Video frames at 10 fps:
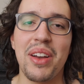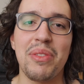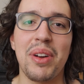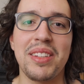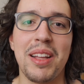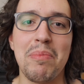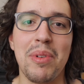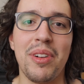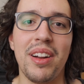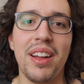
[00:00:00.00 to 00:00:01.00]
For
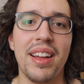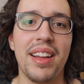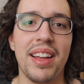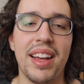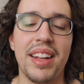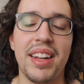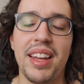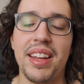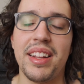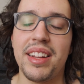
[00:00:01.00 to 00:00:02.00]
example,
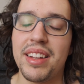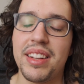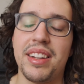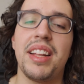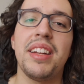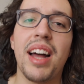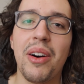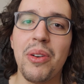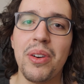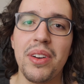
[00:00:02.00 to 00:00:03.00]
right
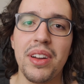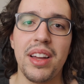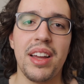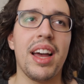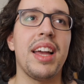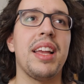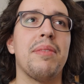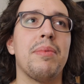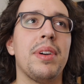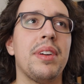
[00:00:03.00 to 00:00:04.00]
now I
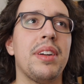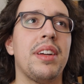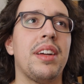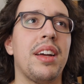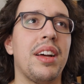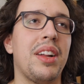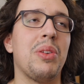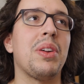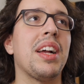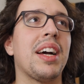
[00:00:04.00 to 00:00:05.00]
am
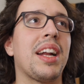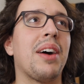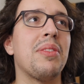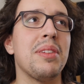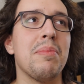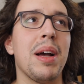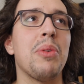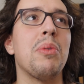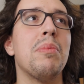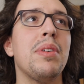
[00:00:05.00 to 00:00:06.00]
looking around in my
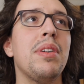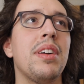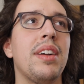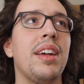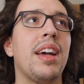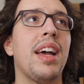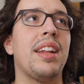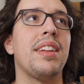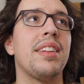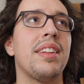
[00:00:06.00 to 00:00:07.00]
room,
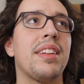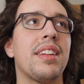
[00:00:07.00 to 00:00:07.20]
and